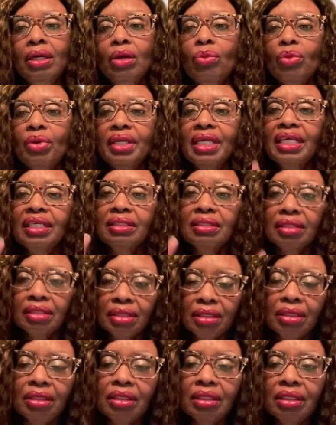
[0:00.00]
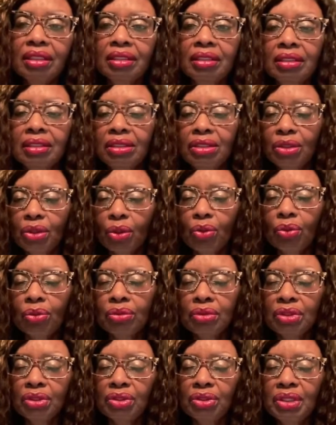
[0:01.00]
Well, that's good.
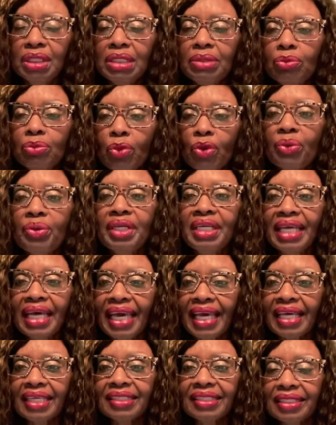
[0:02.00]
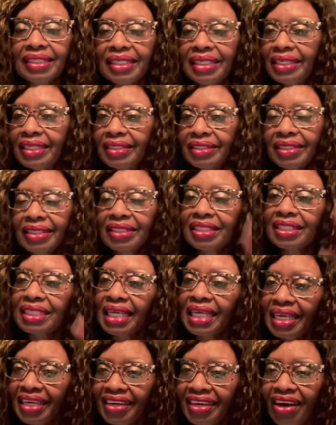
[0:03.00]
You didn't burn in an accident. Just
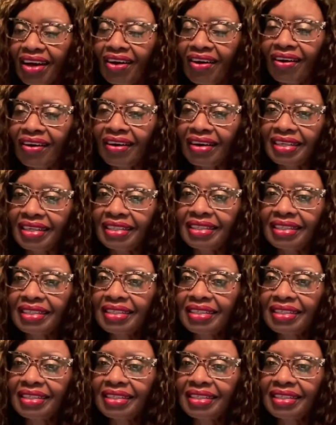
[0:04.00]
thank God.